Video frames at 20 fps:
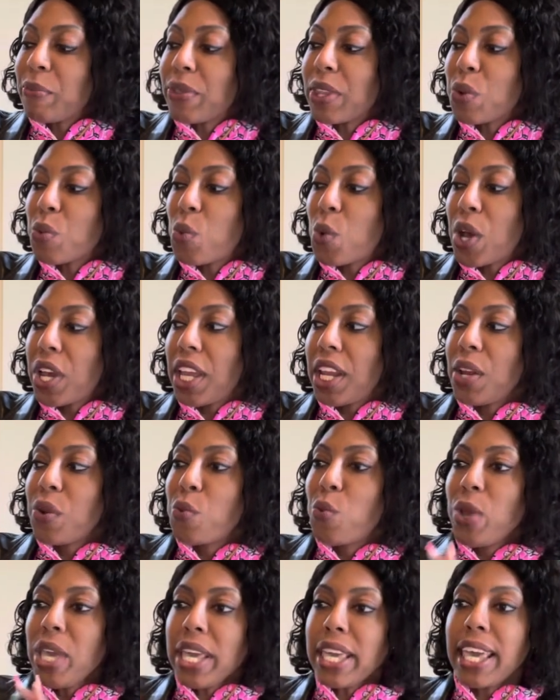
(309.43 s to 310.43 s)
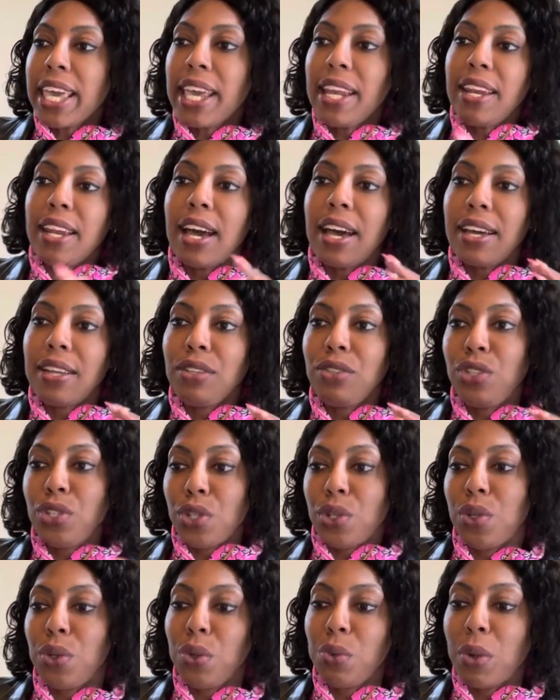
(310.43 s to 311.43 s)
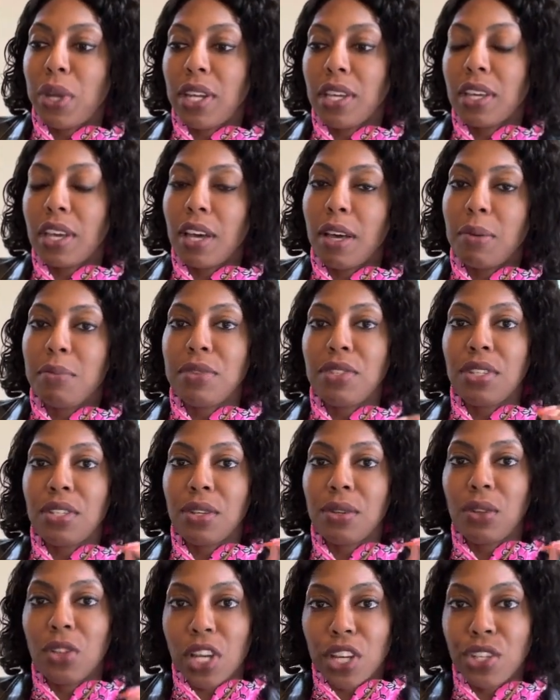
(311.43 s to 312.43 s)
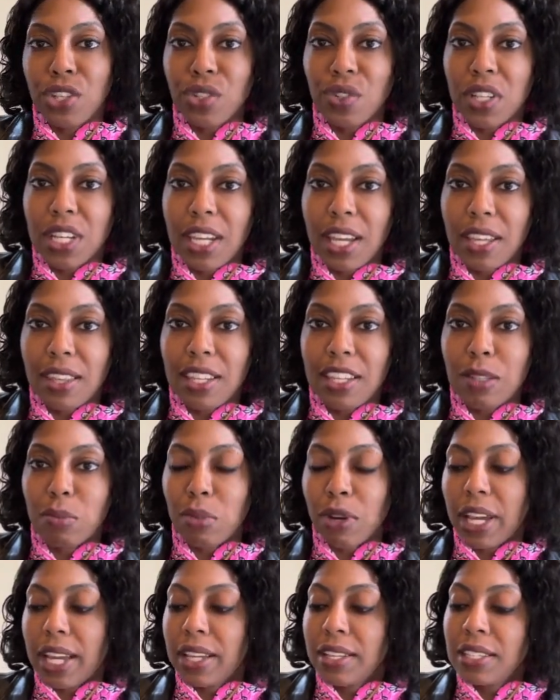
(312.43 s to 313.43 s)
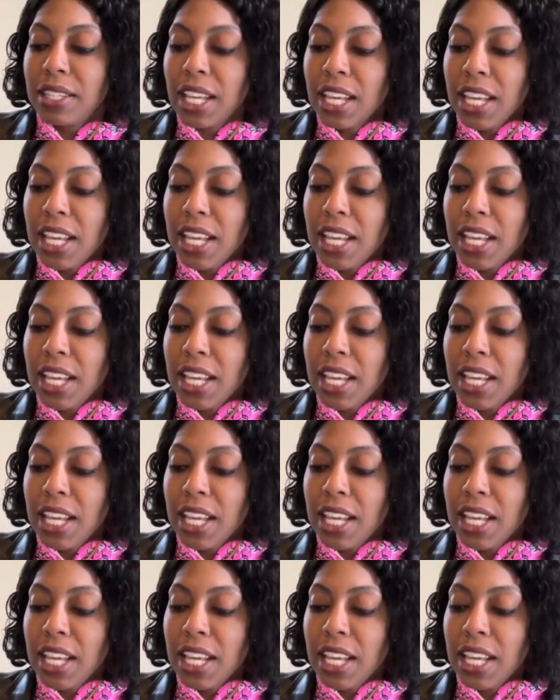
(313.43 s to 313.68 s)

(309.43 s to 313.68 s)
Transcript: What we cannot do when it comes to luxury and these brands